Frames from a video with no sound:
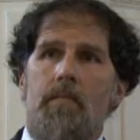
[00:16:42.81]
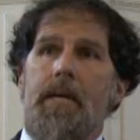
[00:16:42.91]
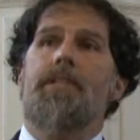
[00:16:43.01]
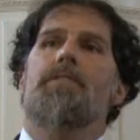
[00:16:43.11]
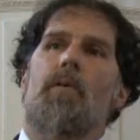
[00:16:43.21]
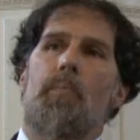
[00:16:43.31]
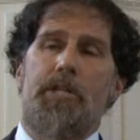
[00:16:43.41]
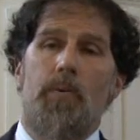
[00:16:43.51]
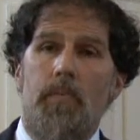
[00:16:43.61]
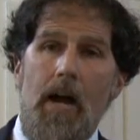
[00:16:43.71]
piece of what we
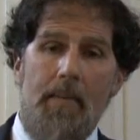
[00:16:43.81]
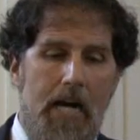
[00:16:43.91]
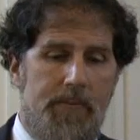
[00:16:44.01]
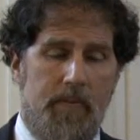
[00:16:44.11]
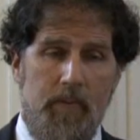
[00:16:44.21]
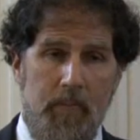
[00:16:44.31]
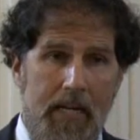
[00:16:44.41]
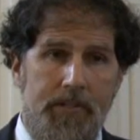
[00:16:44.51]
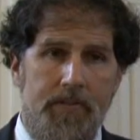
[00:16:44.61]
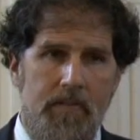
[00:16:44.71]
do in Rabbis for Human
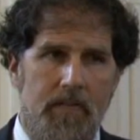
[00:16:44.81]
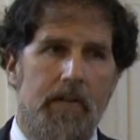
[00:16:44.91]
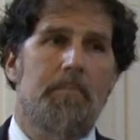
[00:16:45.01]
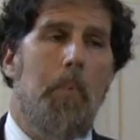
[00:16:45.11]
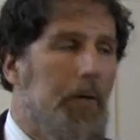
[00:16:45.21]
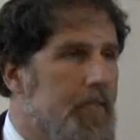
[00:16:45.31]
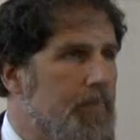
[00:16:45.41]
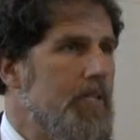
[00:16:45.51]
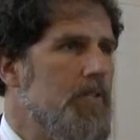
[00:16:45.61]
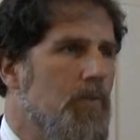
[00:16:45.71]
Rights, a very important
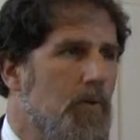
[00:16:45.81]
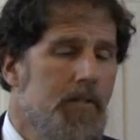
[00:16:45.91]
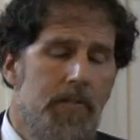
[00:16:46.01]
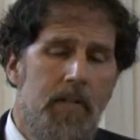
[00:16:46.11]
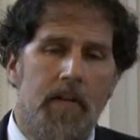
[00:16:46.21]
piece, of course.